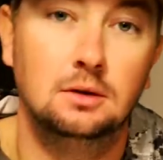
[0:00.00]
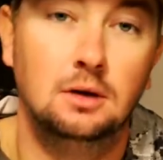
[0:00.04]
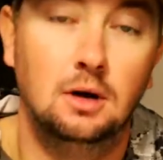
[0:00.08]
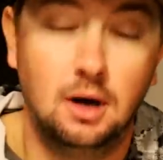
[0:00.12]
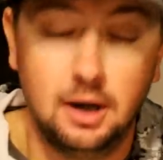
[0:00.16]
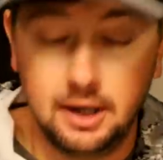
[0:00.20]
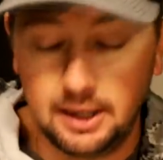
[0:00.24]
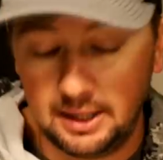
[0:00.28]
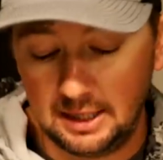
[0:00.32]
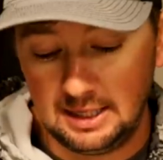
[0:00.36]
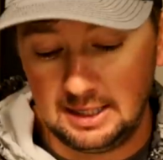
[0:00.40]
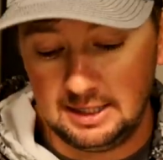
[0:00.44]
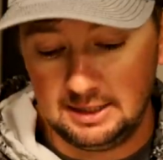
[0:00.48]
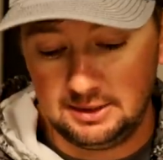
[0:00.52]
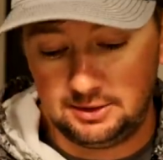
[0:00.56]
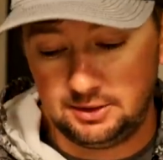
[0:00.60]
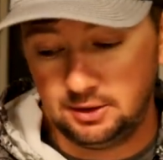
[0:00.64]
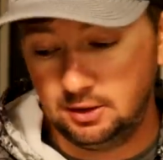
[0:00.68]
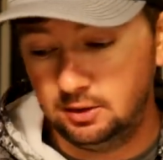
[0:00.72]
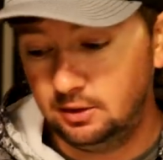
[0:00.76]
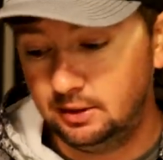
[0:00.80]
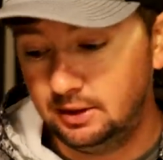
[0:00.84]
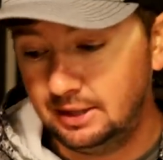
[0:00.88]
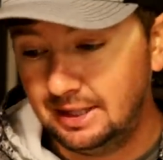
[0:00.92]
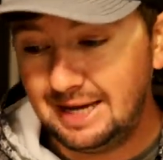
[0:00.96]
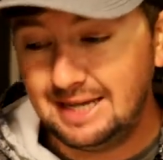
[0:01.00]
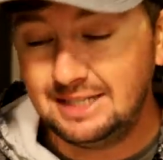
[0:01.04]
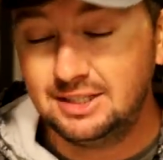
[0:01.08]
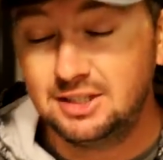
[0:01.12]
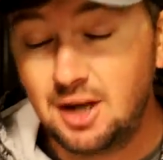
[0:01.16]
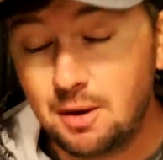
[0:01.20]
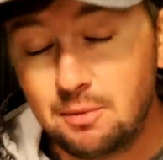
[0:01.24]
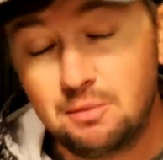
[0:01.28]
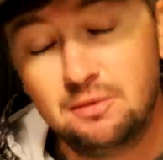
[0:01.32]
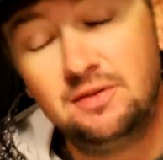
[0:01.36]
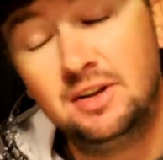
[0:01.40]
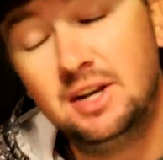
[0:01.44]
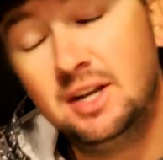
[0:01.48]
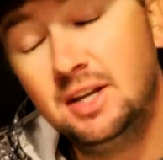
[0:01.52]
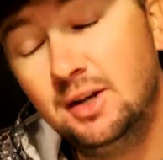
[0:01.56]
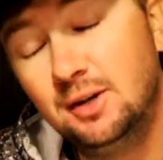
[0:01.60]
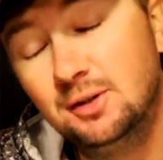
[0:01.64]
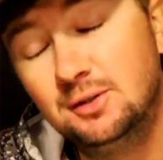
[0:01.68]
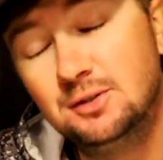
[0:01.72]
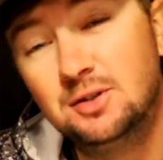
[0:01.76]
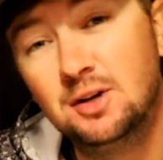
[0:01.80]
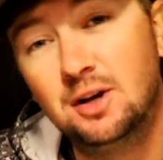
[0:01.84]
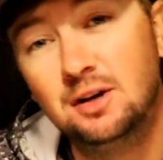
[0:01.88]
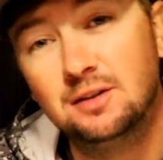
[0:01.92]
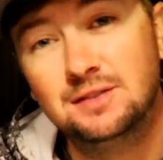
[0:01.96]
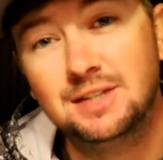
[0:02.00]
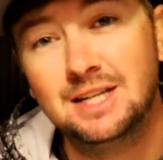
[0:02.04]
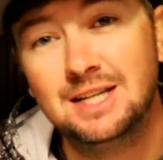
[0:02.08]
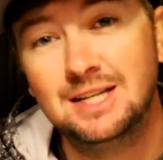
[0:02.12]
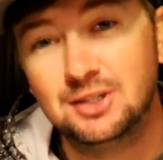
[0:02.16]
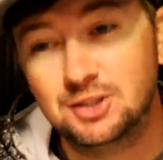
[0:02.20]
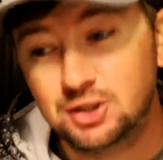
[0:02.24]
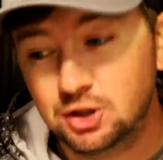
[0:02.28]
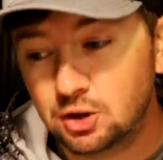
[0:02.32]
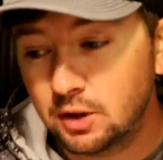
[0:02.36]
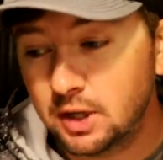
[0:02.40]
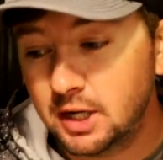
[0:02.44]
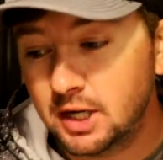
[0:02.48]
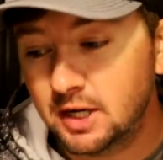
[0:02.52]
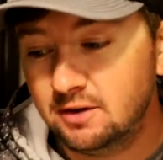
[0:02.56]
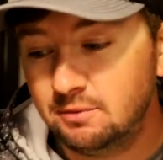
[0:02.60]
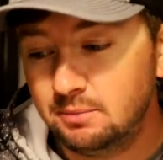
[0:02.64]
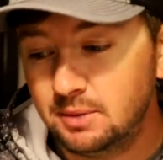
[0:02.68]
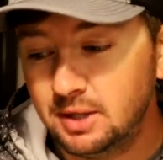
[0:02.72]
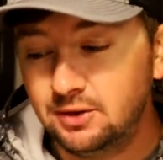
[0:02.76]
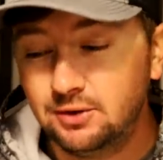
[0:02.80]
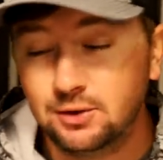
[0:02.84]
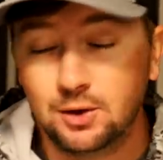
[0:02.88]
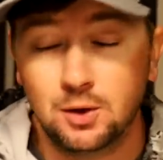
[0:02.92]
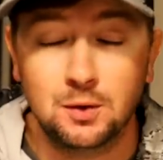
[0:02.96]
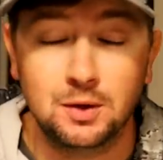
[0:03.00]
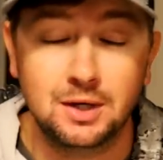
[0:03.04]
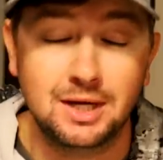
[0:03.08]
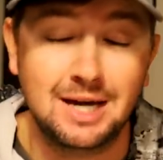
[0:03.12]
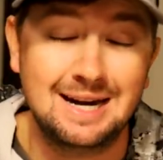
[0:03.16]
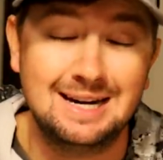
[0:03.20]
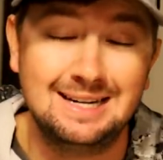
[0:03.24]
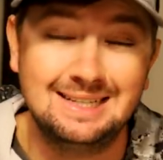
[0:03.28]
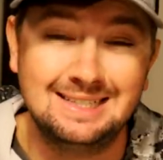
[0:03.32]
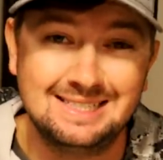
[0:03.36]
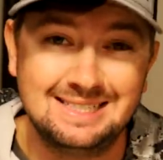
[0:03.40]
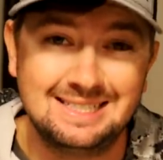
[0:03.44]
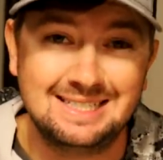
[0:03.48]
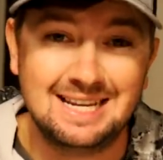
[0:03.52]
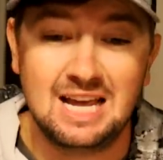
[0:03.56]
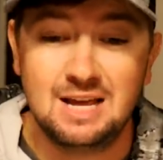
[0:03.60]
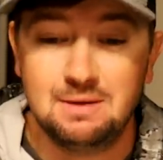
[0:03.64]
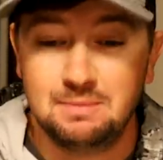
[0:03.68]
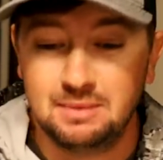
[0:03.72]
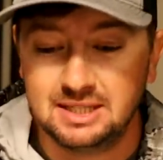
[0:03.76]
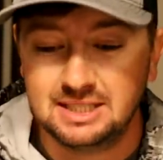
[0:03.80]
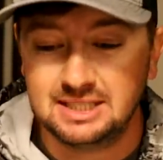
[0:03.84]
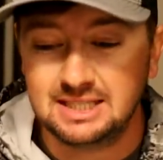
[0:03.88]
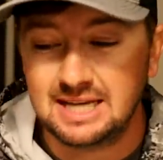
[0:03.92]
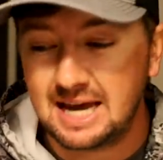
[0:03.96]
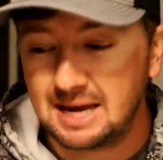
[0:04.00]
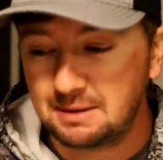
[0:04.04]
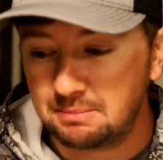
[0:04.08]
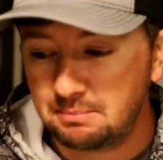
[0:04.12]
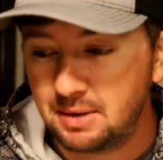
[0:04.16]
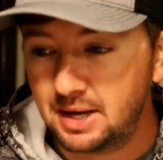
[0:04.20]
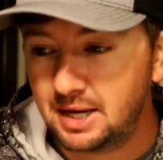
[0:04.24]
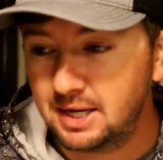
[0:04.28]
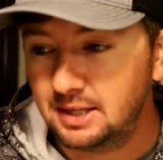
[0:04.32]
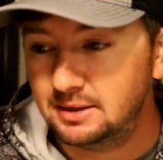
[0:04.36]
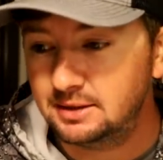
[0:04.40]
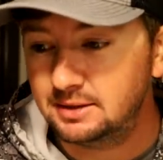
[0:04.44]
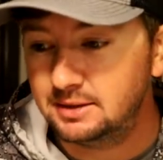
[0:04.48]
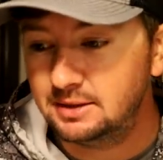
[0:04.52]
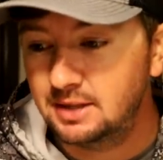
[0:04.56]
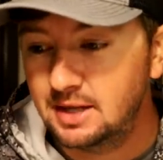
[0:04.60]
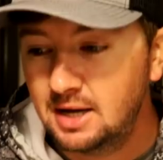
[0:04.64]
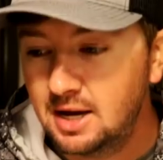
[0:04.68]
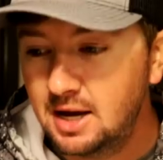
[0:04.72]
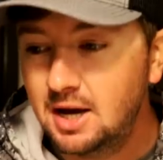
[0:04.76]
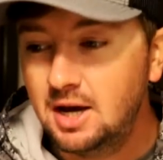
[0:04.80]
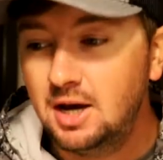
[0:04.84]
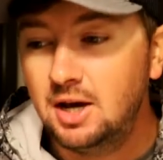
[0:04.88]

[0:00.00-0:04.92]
All right, guys, so the last couple videos, y'all seen a trend of me throwing kind of the same exact baits.